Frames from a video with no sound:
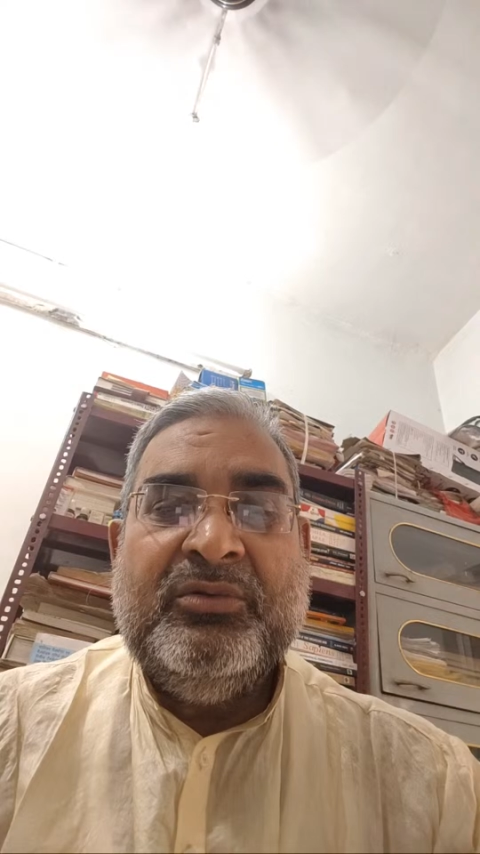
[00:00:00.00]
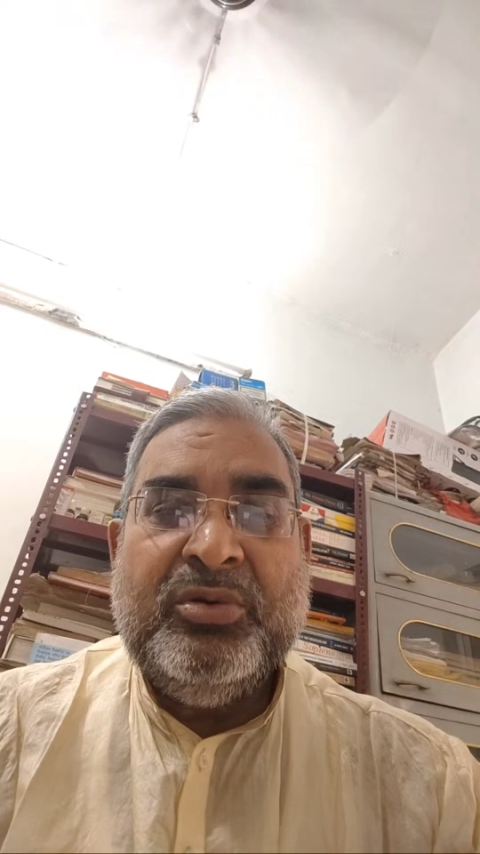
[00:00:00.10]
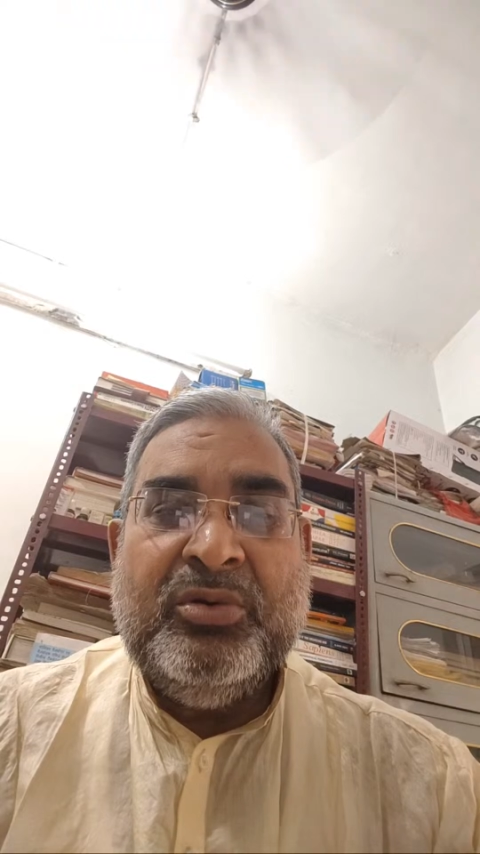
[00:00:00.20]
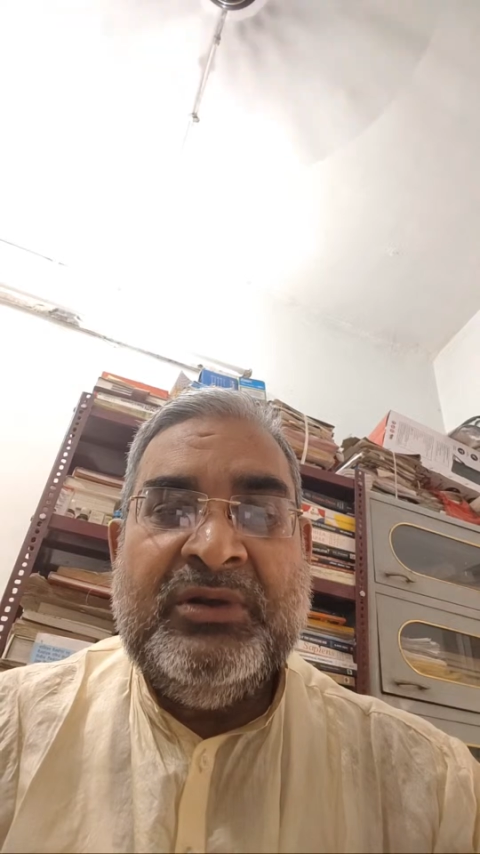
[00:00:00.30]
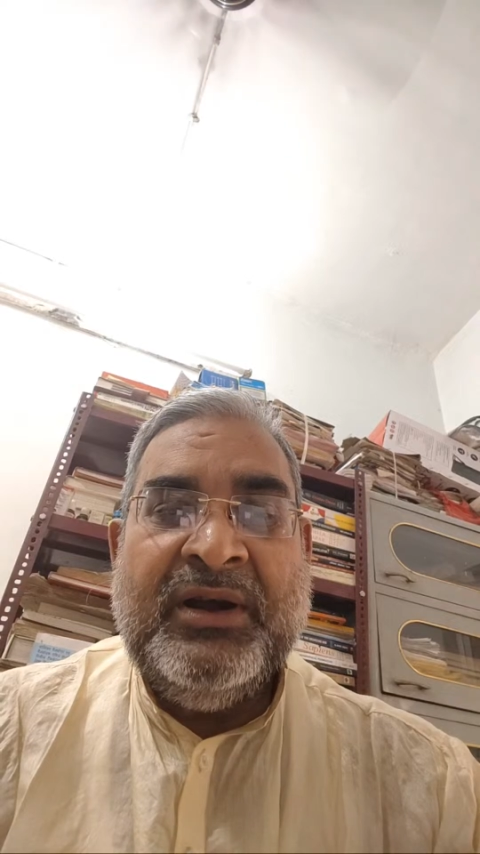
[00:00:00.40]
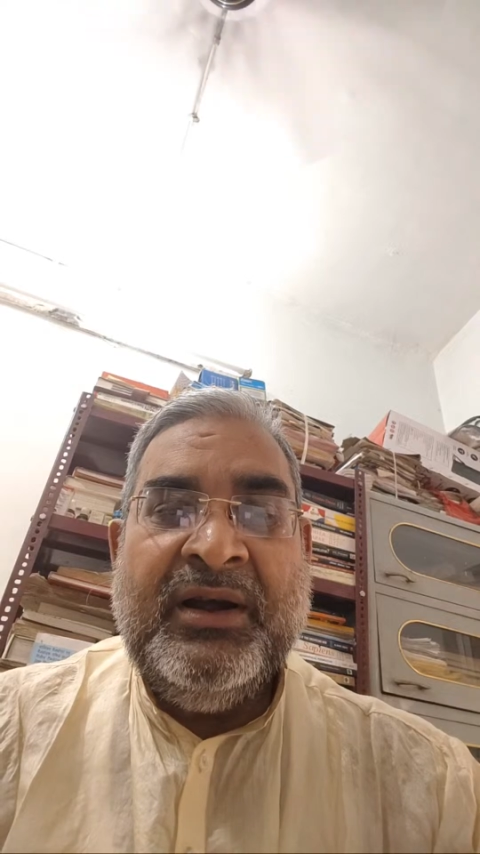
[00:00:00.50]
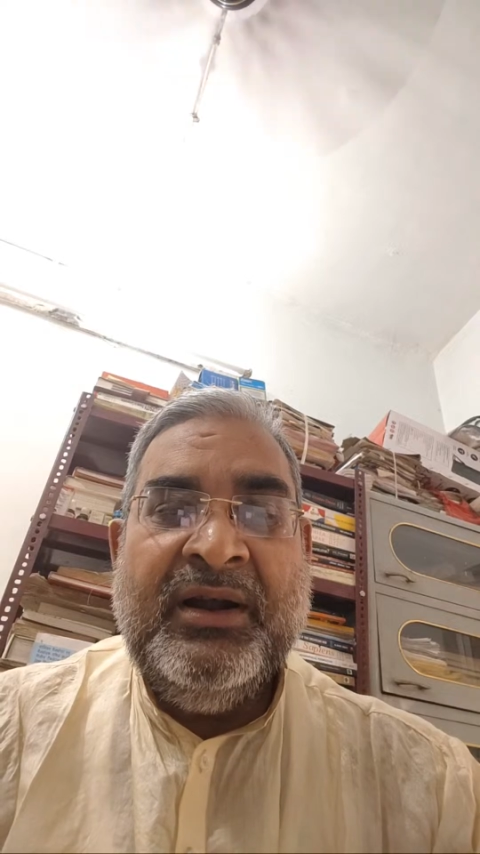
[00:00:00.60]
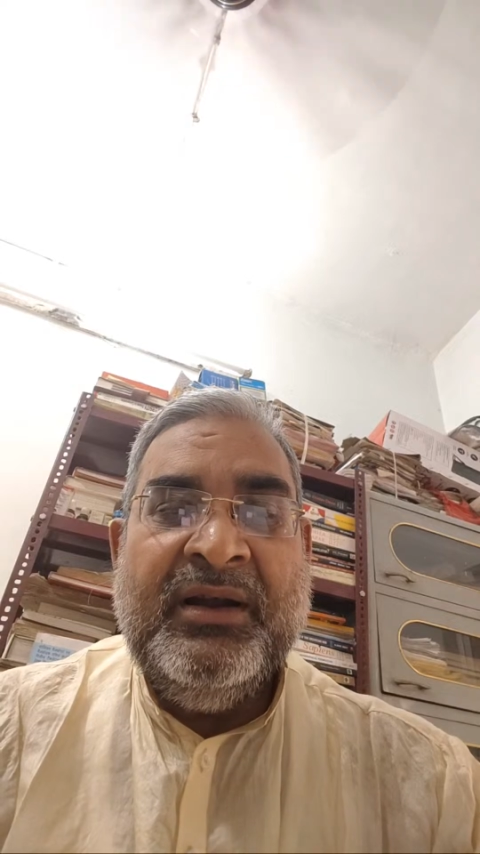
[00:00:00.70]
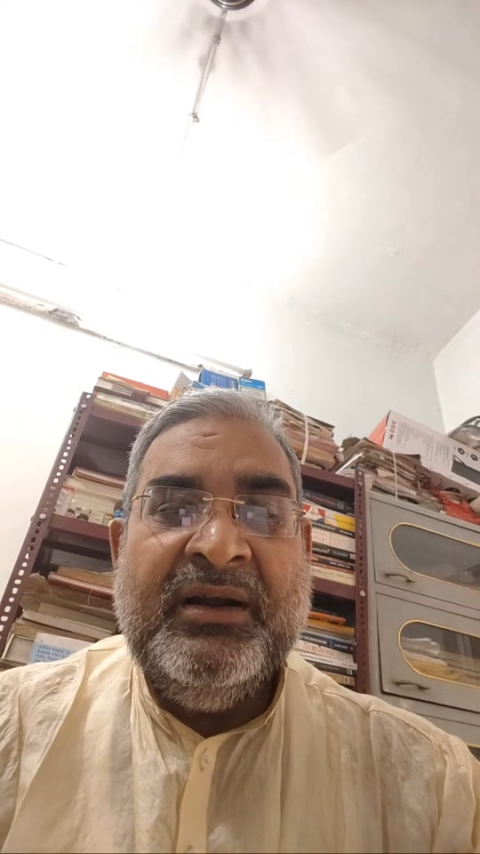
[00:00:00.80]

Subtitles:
through the